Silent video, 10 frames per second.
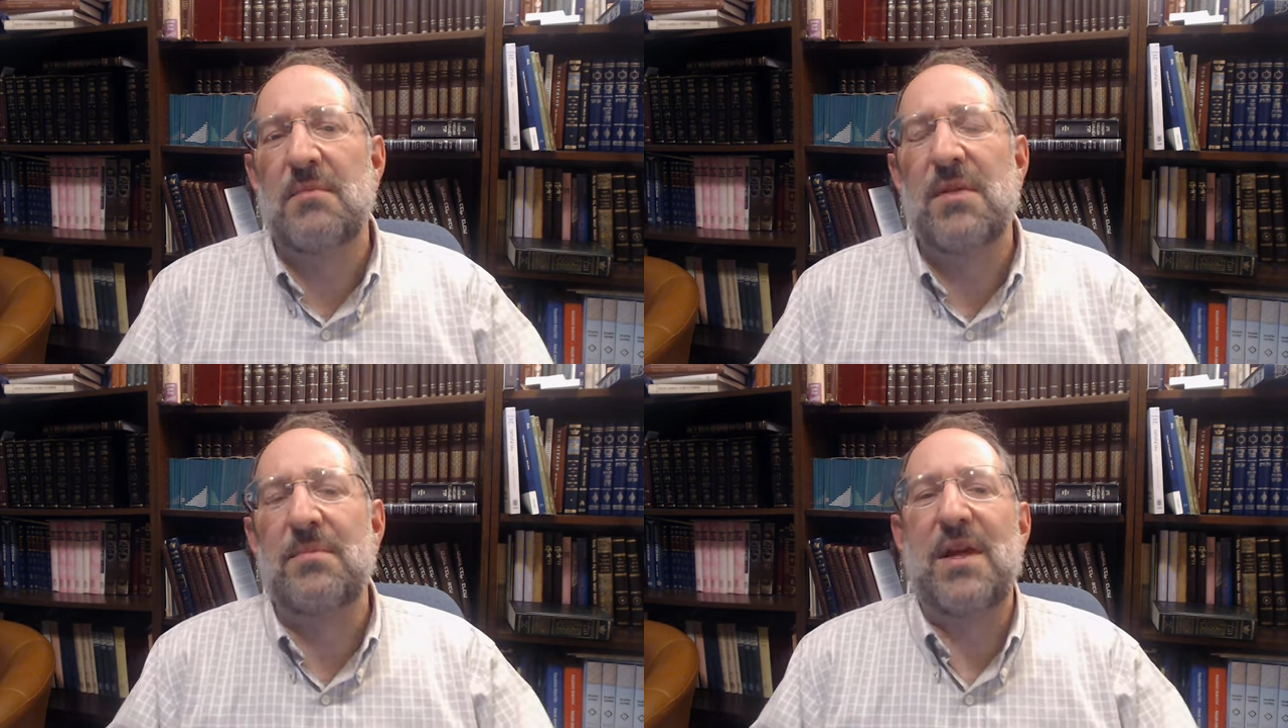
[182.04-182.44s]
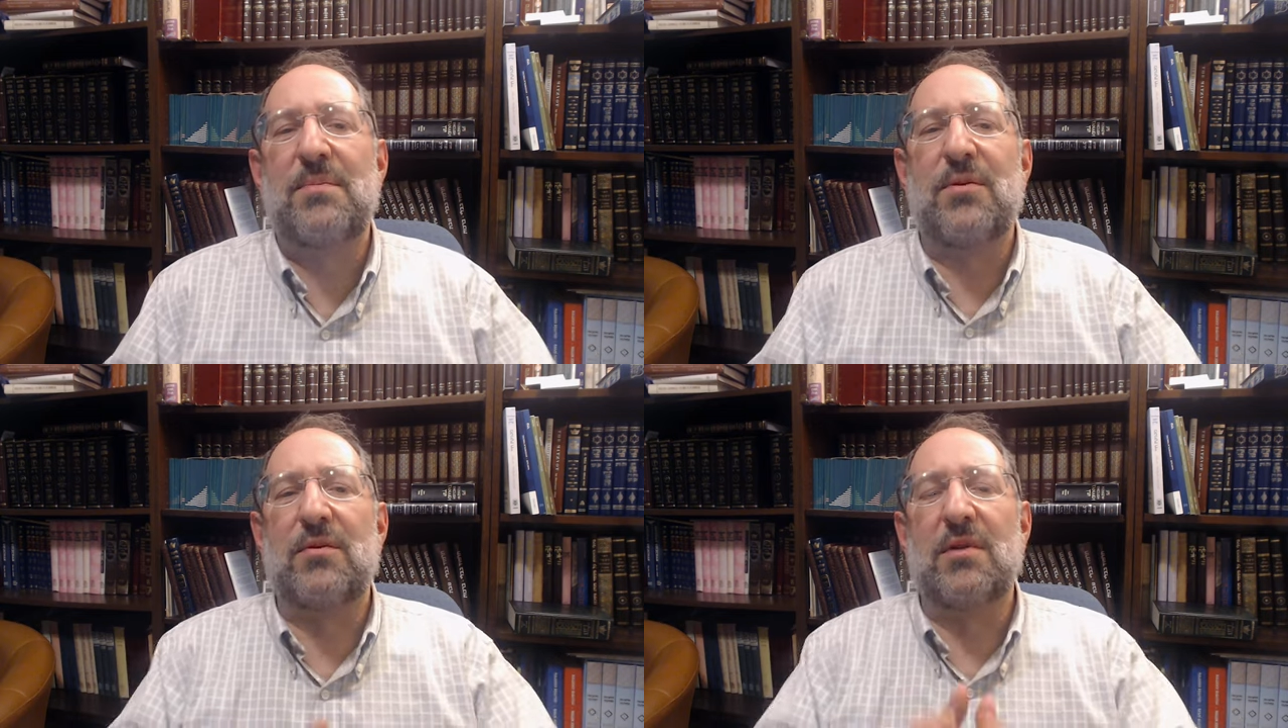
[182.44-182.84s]
but
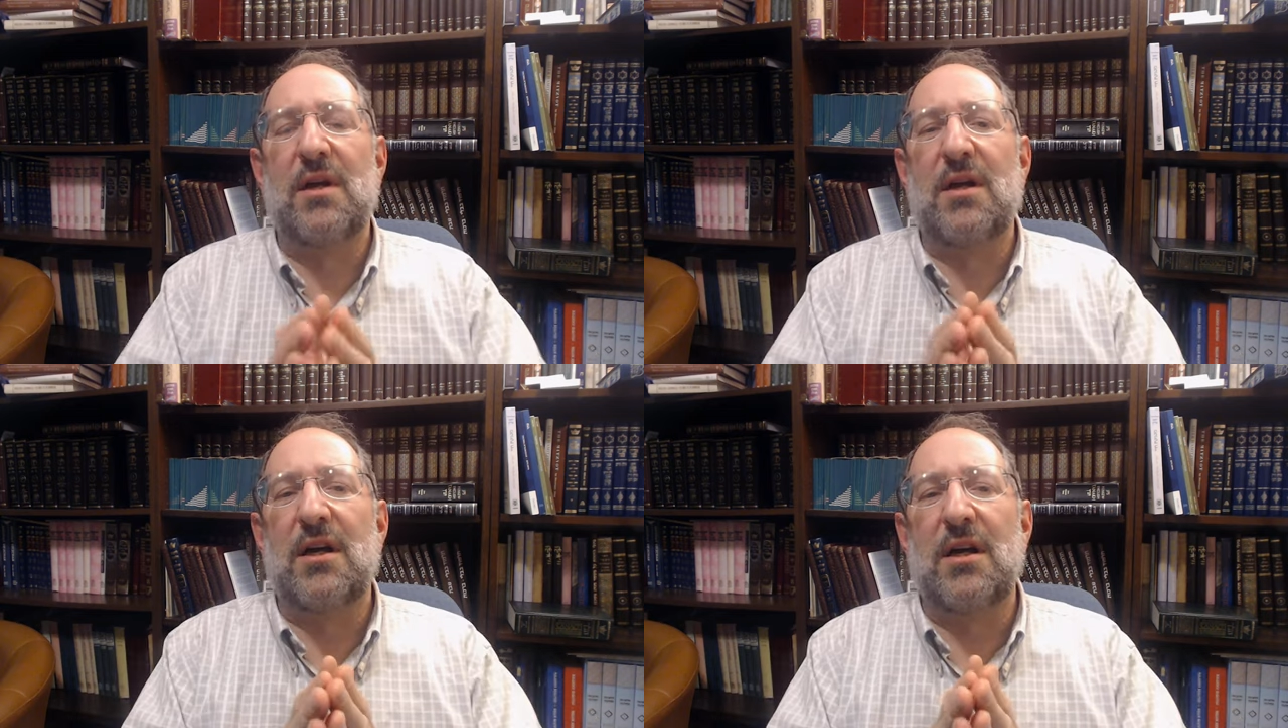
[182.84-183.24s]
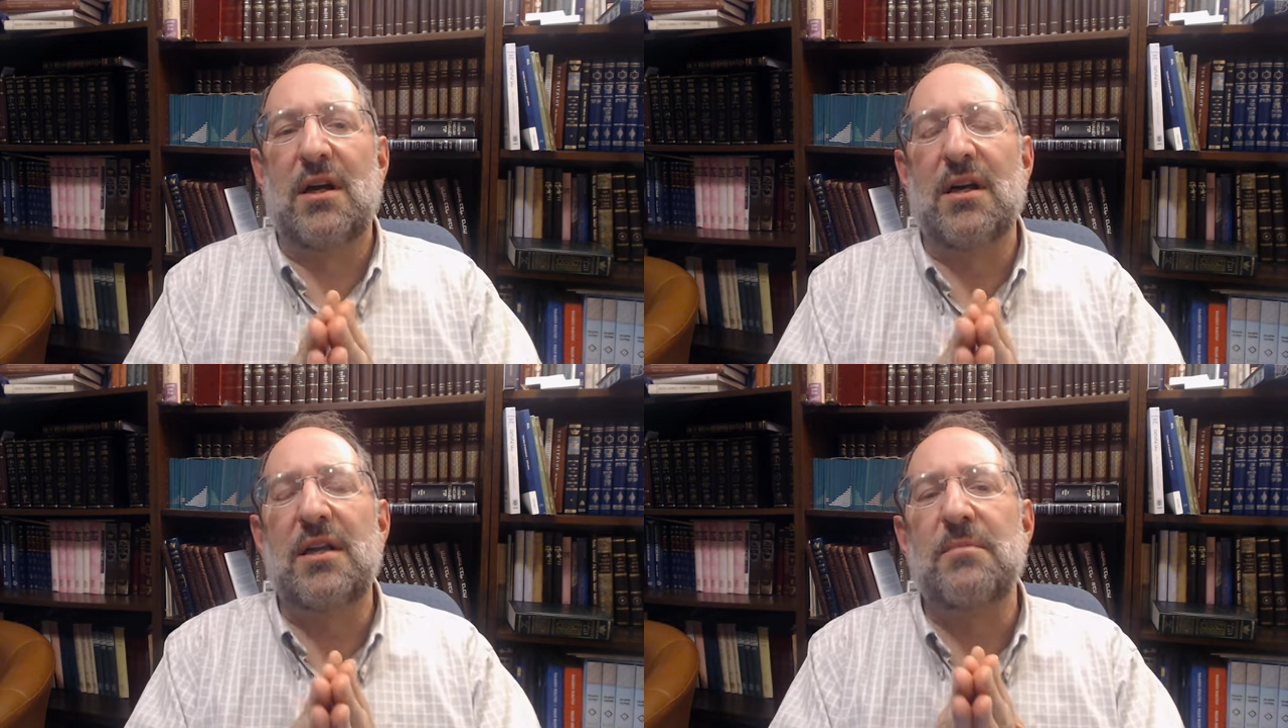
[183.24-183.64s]
people
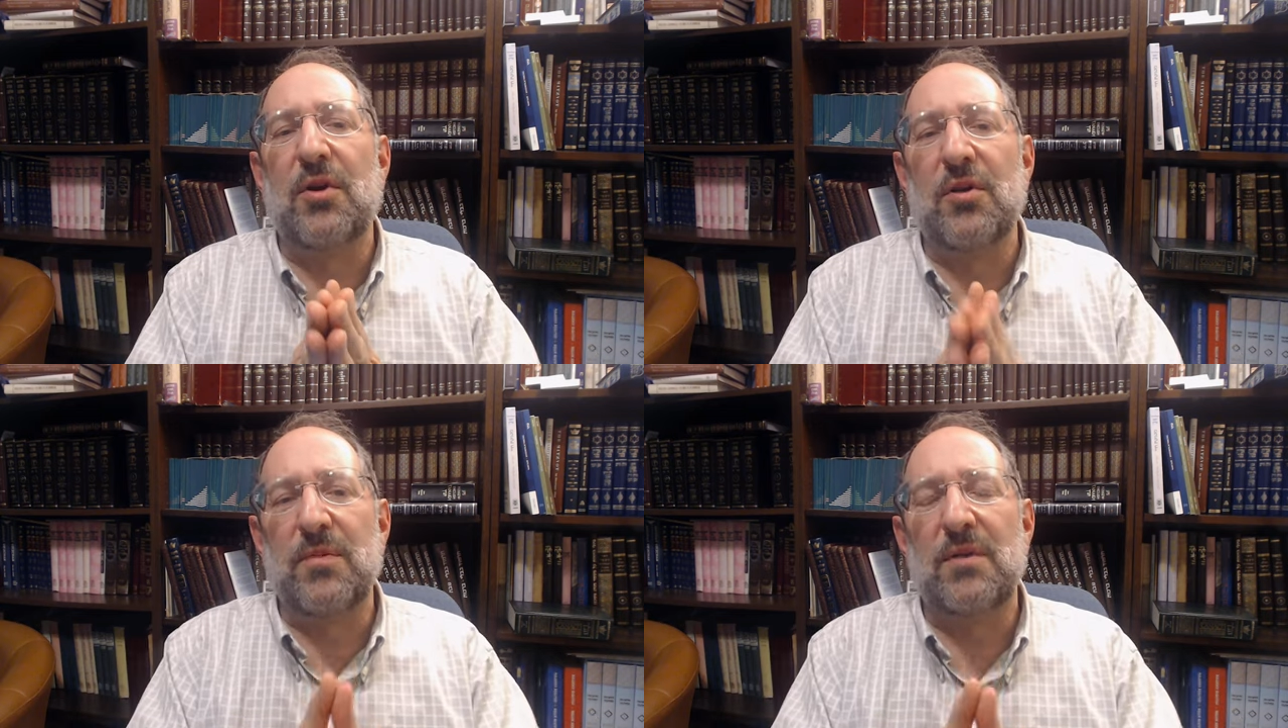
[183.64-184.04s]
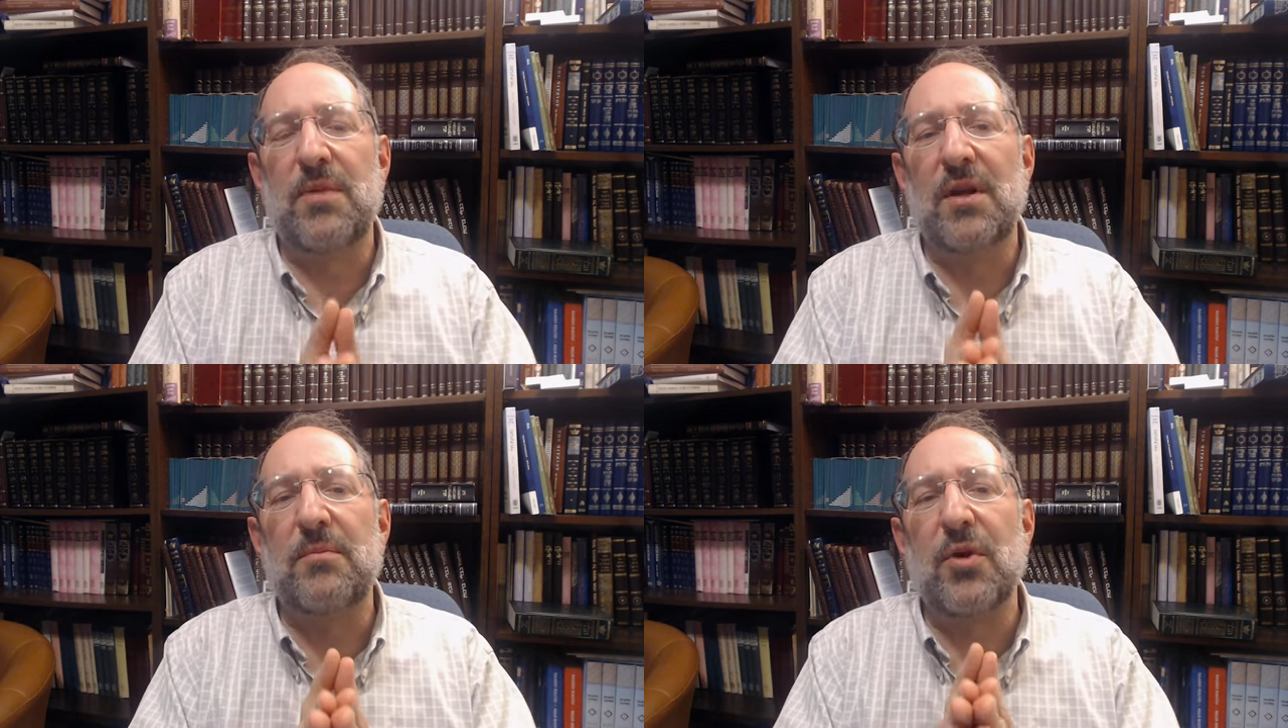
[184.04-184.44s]
in
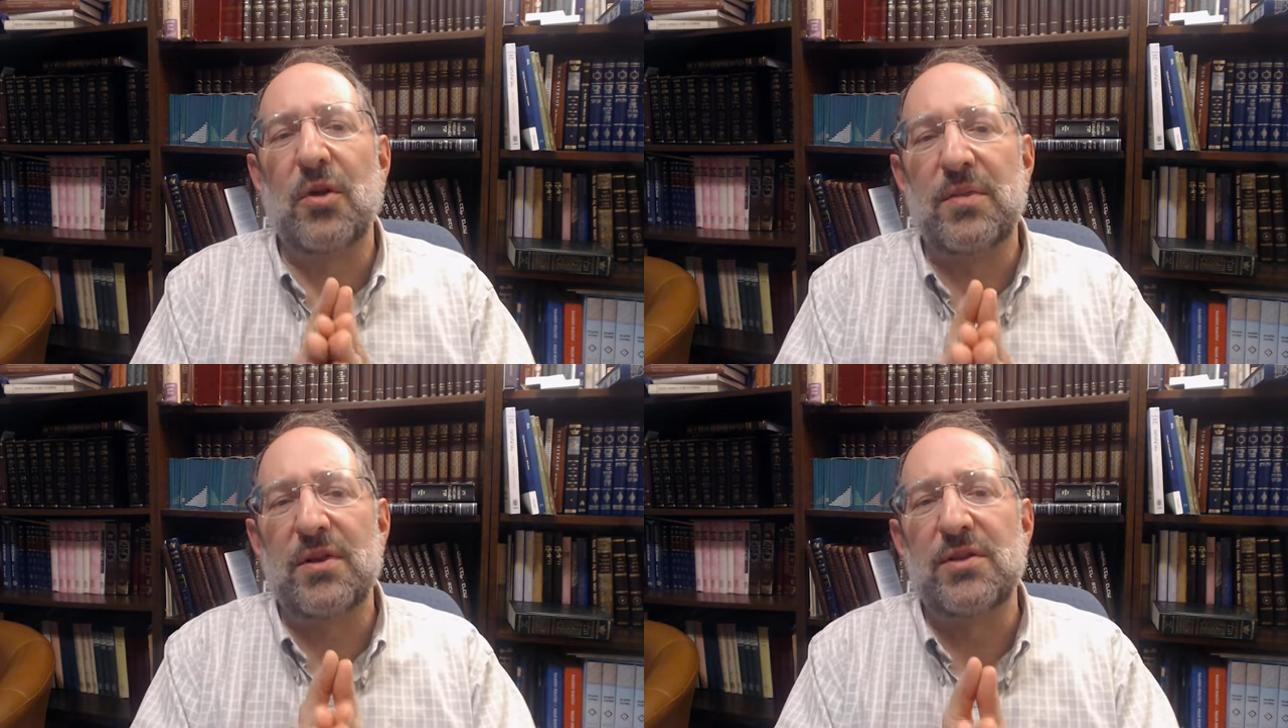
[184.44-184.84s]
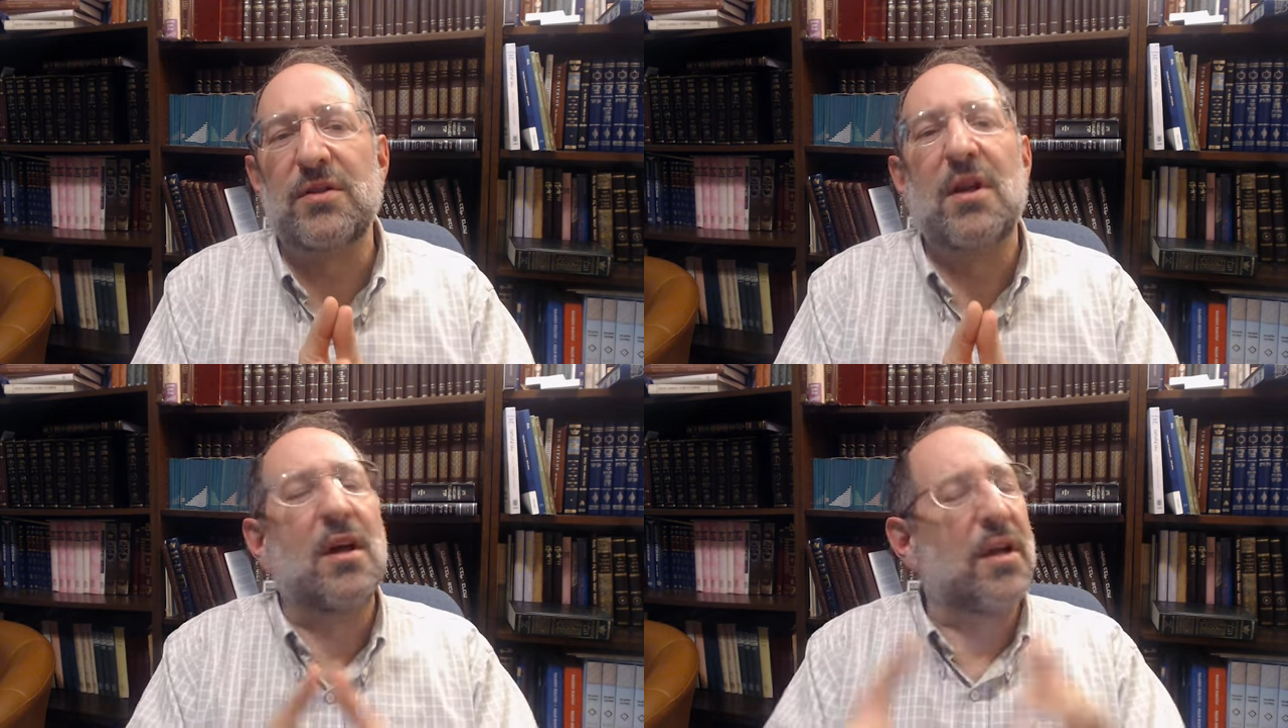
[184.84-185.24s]
purpose.